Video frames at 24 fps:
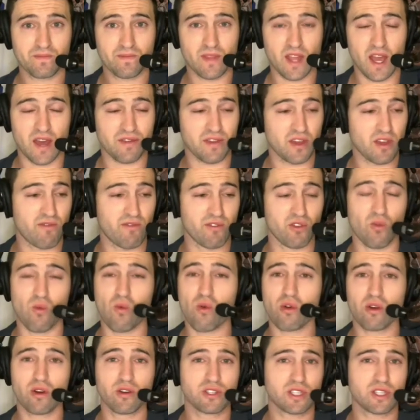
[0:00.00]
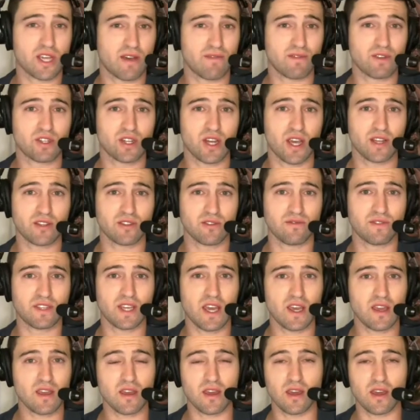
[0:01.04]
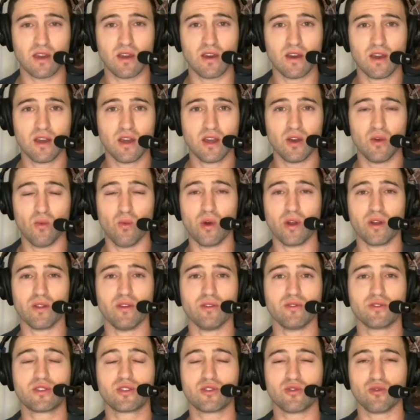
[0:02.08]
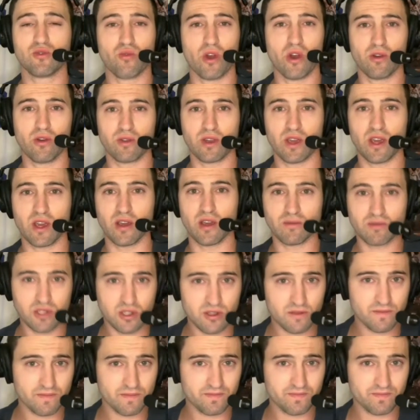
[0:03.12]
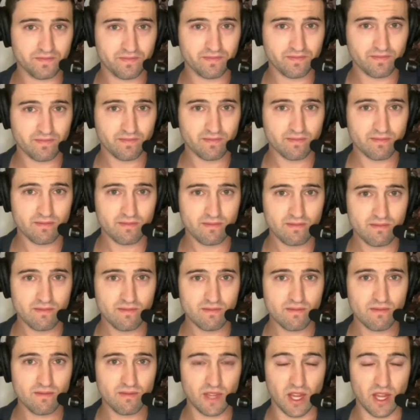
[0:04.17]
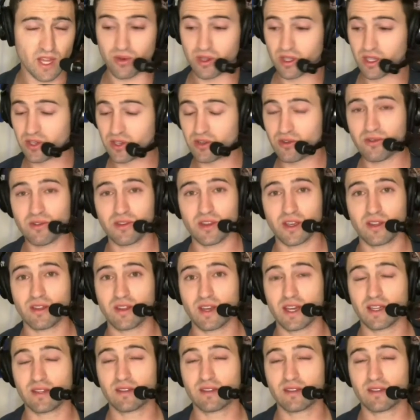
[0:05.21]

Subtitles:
I think, for the Warriors to have a chance of taking one of those two road games. I really do think that